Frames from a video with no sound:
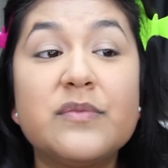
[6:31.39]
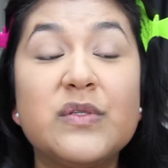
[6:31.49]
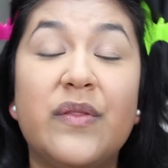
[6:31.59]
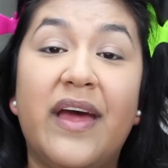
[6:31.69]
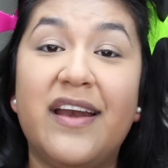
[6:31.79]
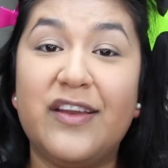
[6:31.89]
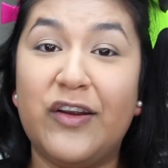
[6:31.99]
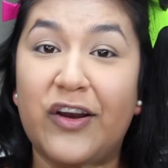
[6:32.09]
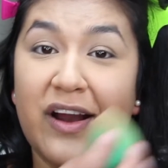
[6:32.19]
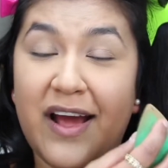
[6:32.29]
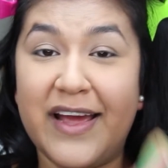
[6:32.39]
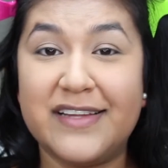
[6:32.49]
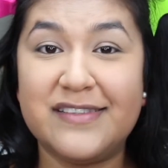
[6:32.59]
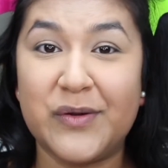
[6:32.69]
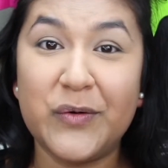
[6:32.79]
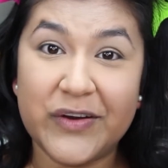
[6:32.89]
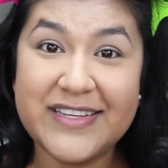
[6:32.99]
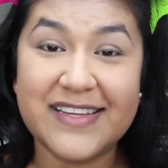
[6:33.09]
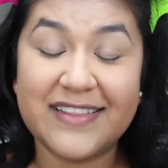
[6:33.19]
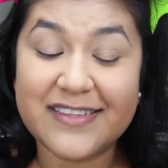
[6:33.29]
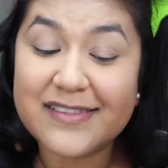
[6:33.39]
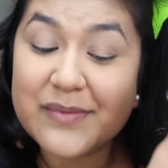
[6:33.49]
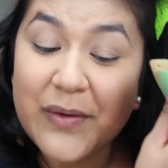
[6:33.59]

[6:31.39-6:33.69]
so that your eyes don't crease like this.